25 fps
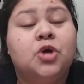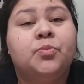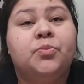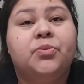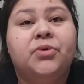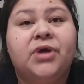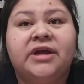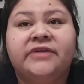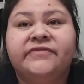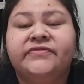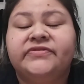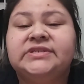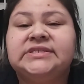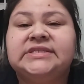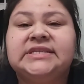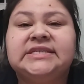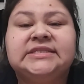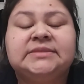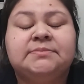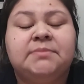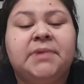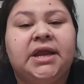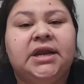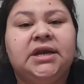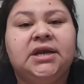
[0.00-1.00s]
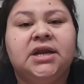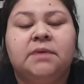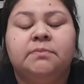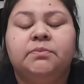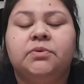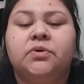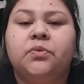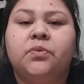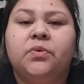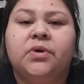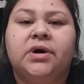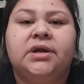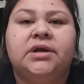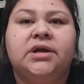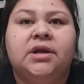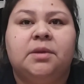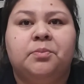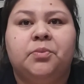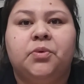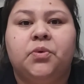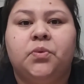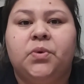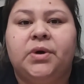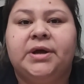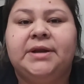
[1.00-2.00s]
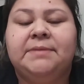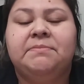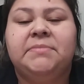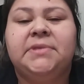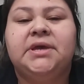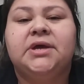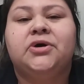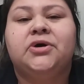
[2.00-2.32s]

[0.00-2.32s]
Breakfast is my number one